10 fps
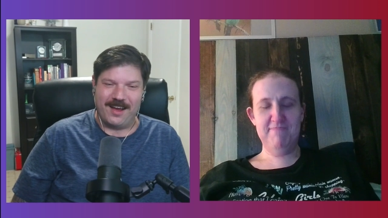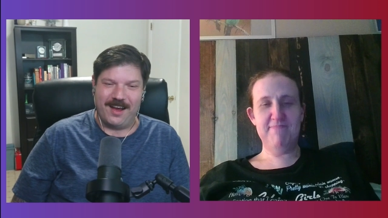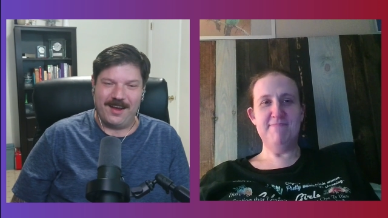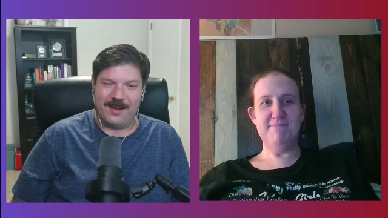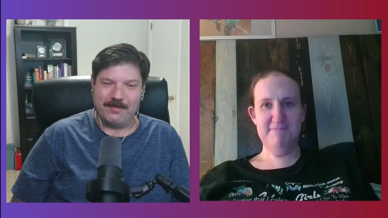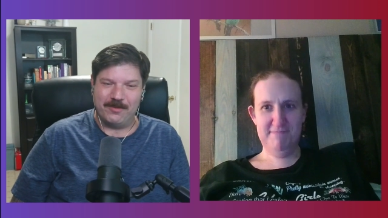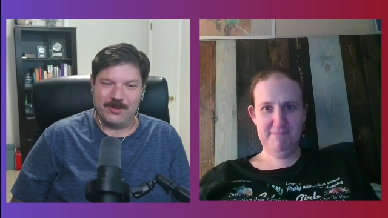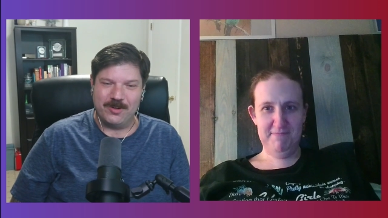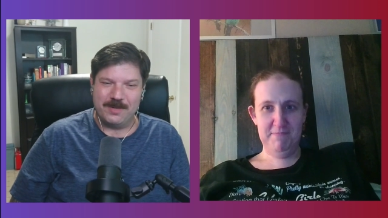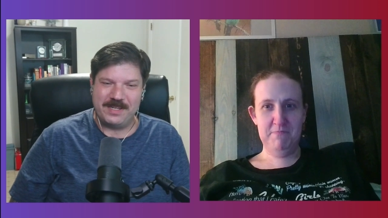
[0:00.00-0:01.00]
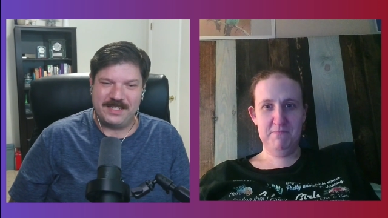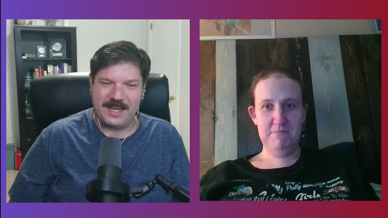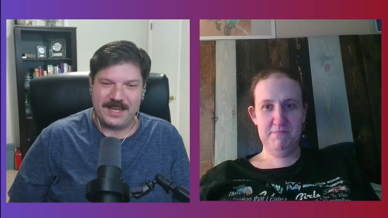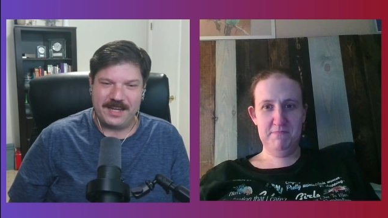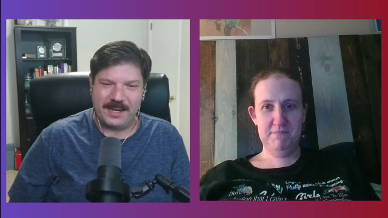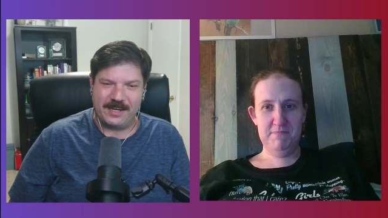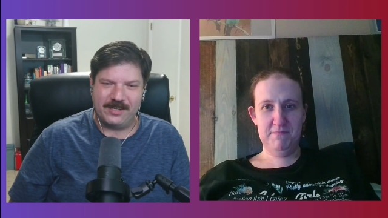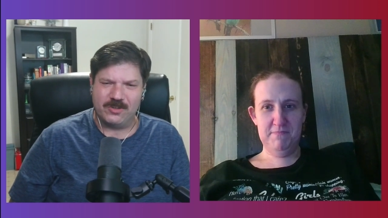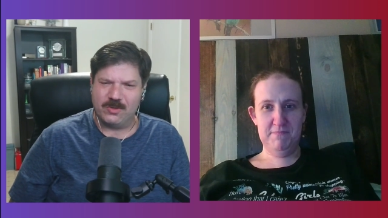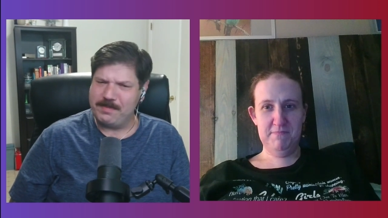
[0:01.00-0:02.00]
Speaker 1: um, you're going to be taking a
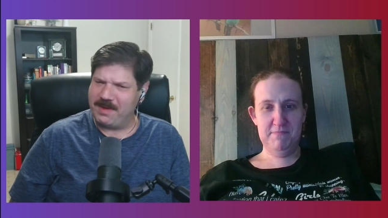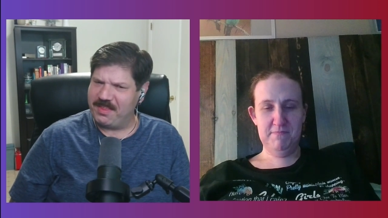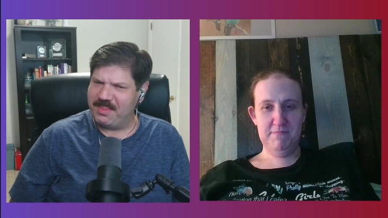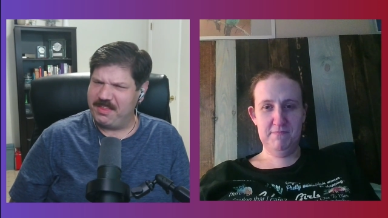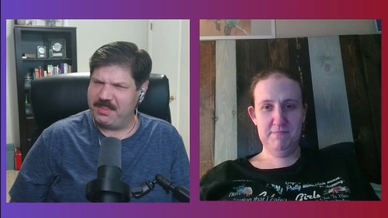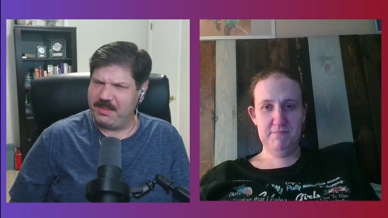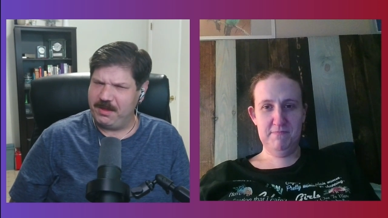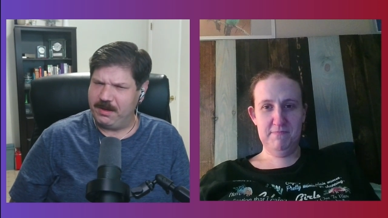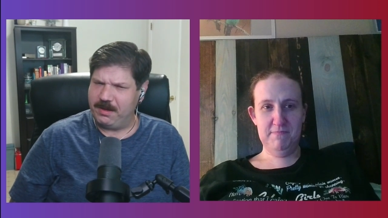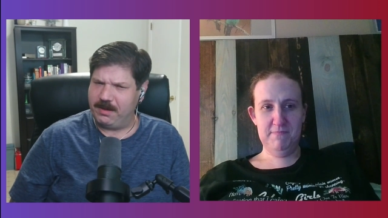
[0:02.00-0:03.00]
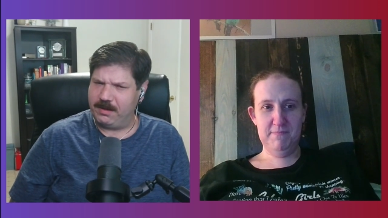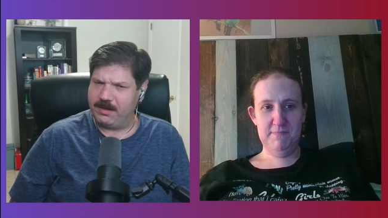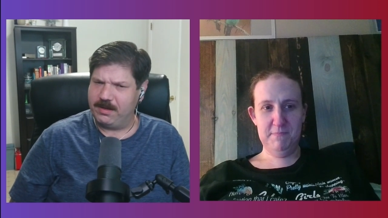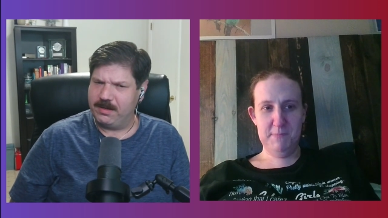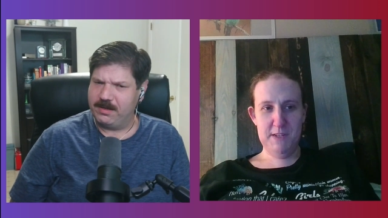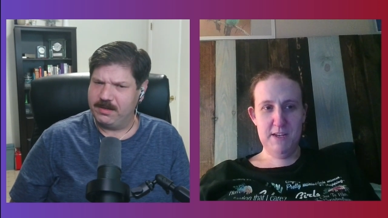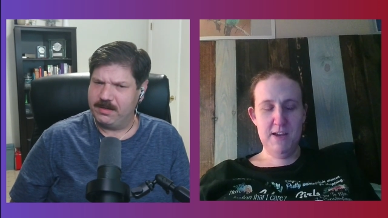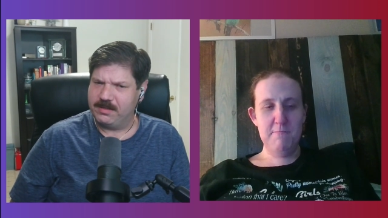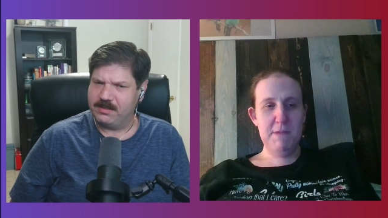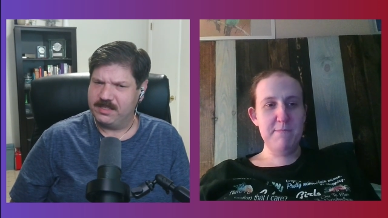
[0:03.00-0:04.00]
trip. I think.
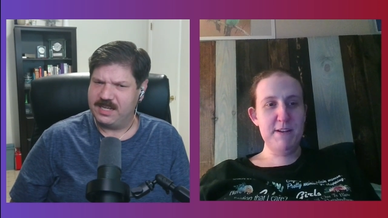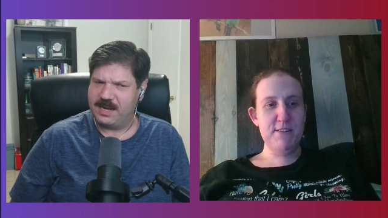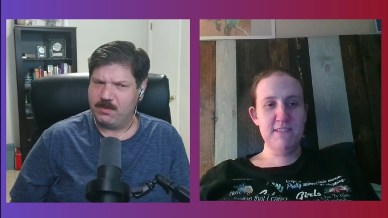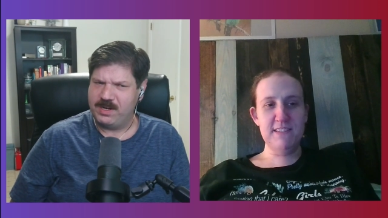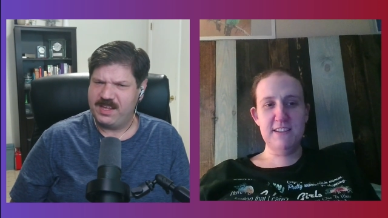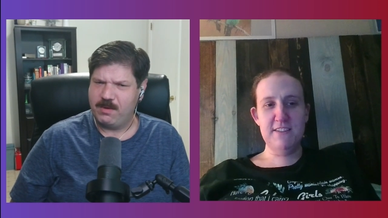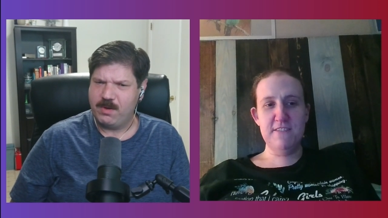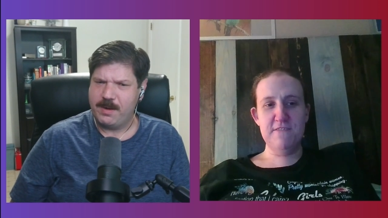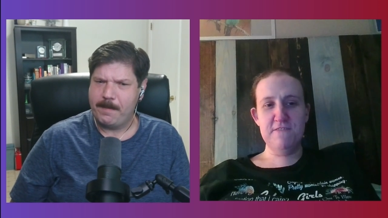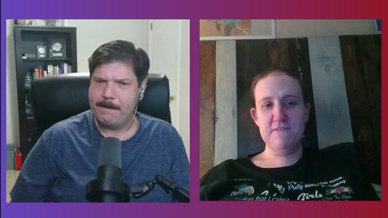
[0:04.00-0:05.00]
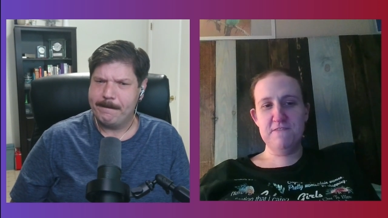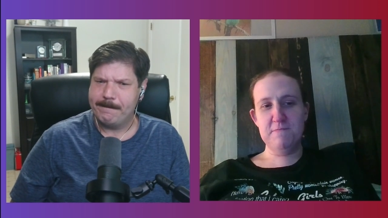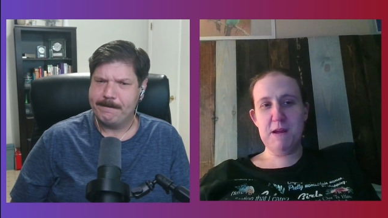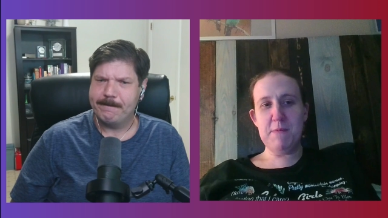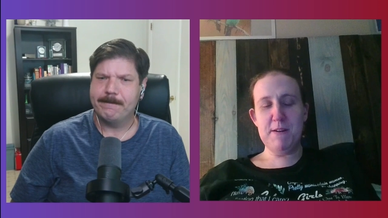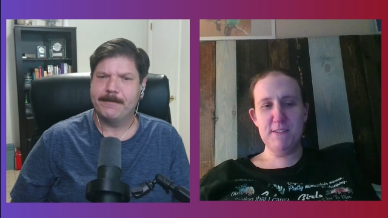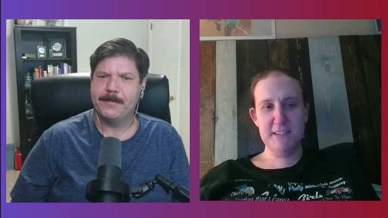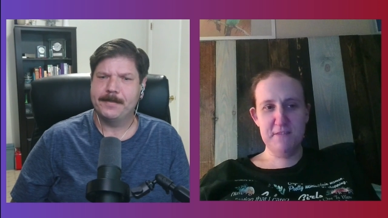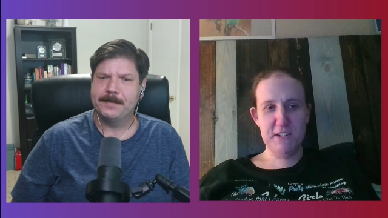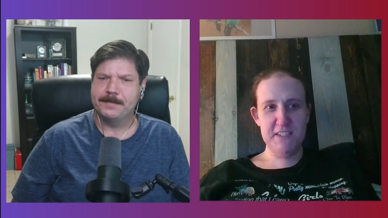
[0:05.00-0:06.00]
My Did parents live. Right?
Speaker 2: My parents
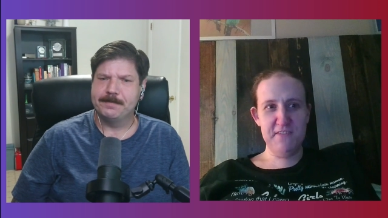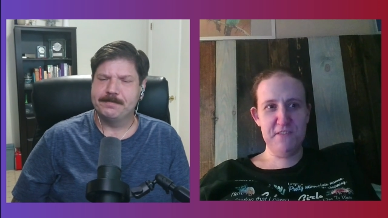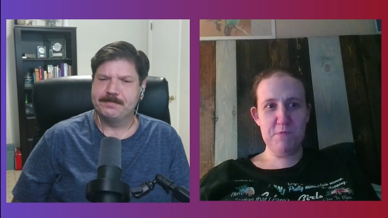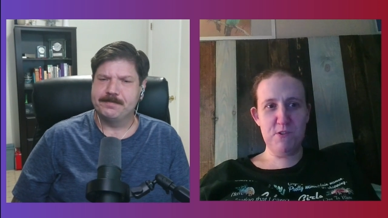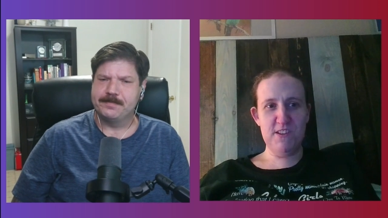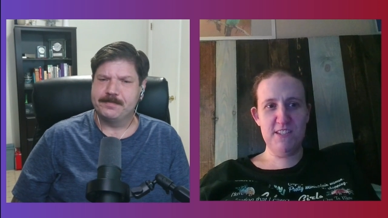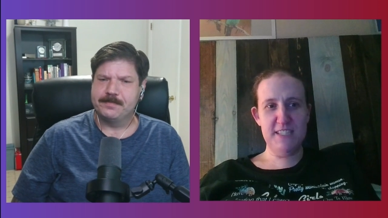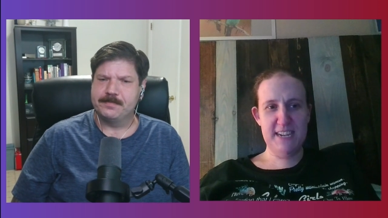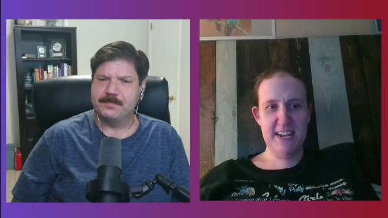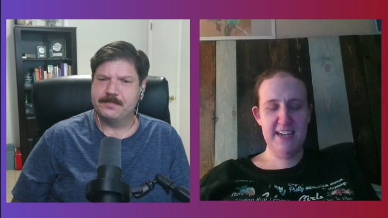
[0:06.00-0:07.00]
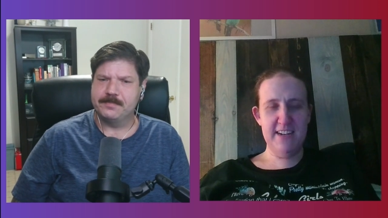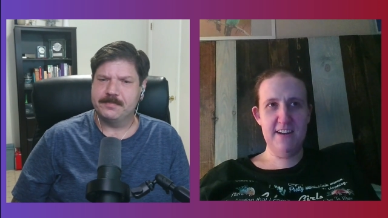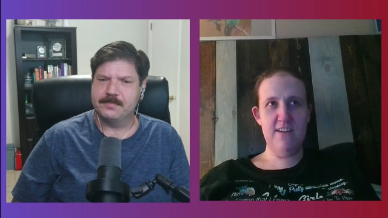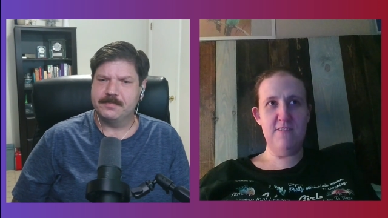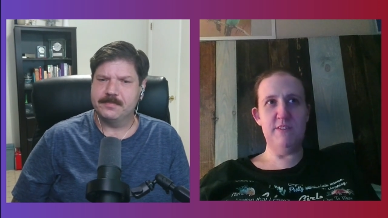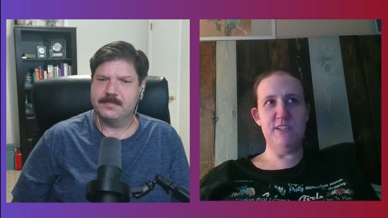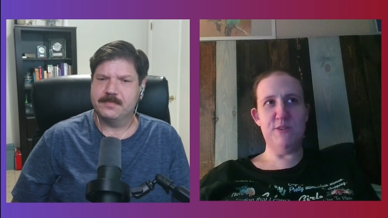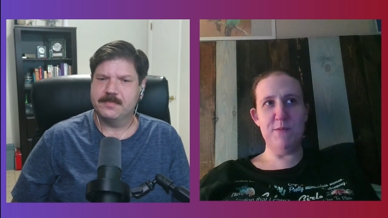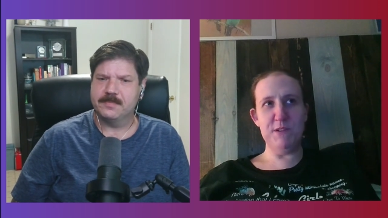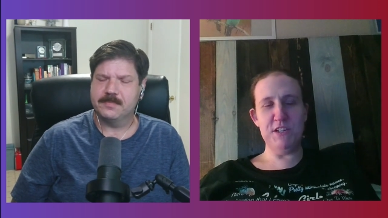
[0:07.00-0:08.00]
live in a different part of the state, um, so
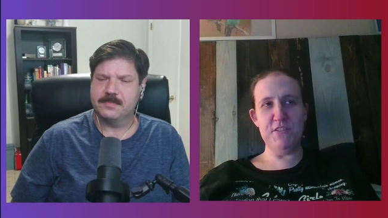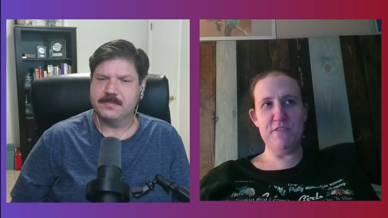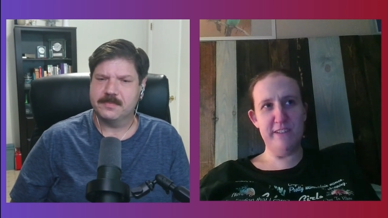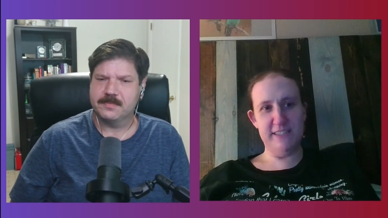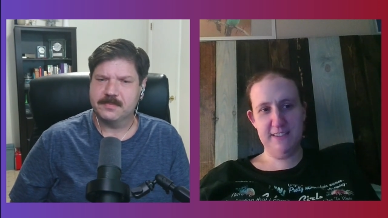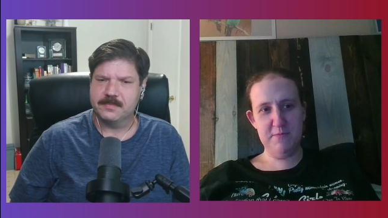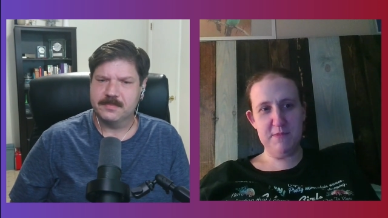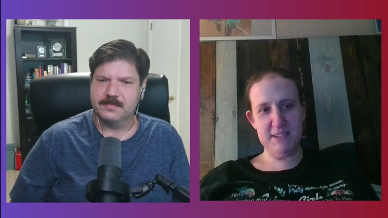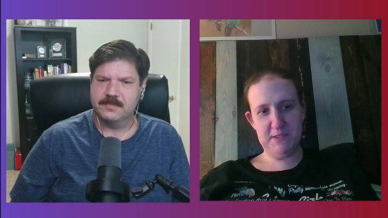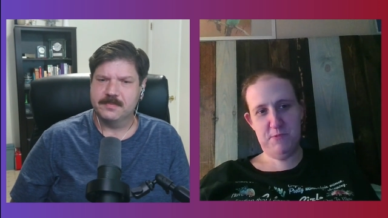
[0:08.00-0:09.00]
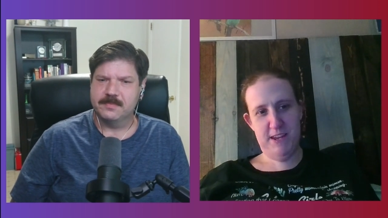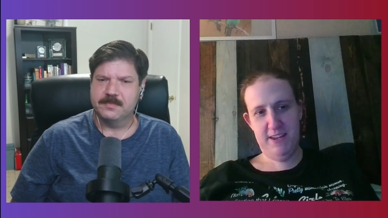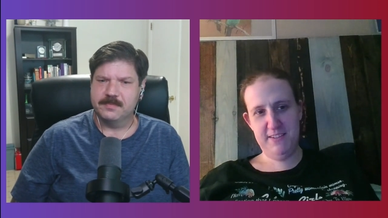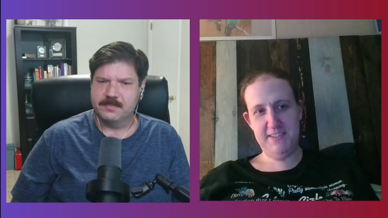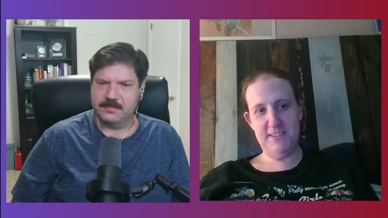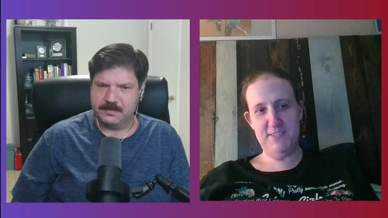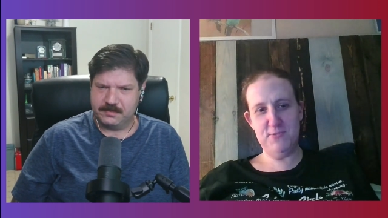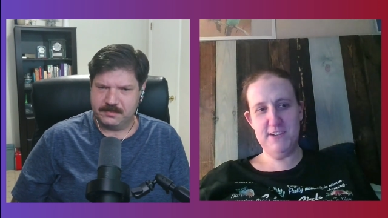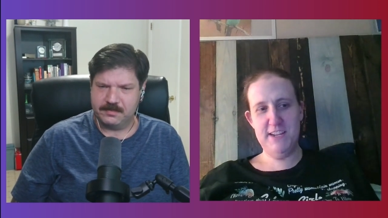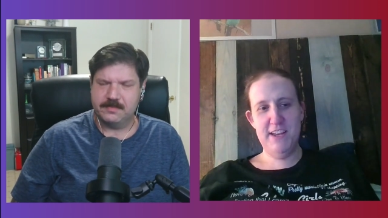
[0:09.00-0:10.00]
I'm going to go visit them next week.
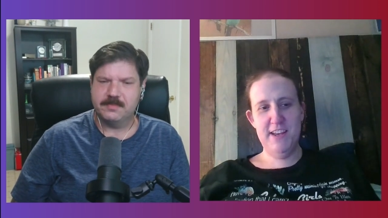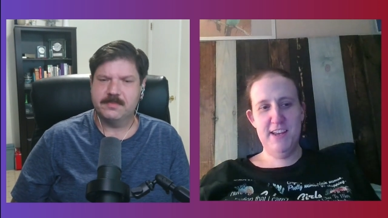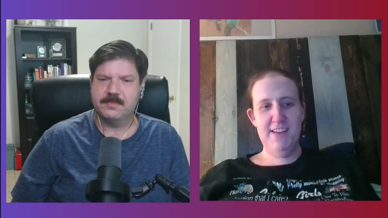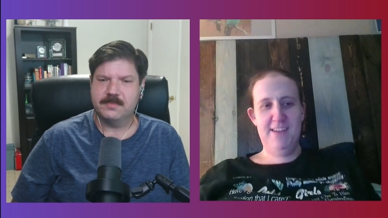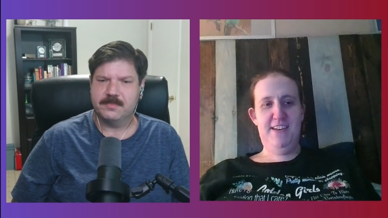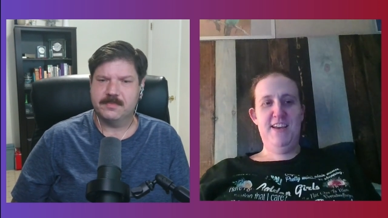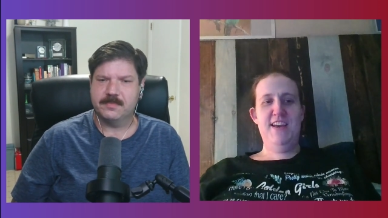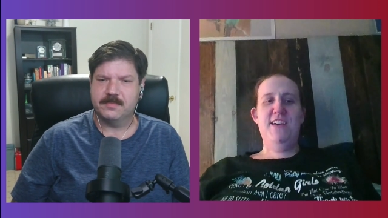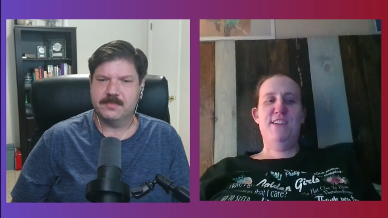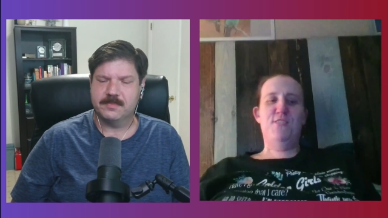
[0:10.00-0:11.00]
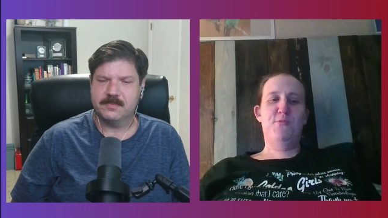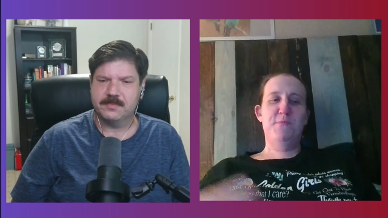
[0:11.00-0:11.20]
So you'll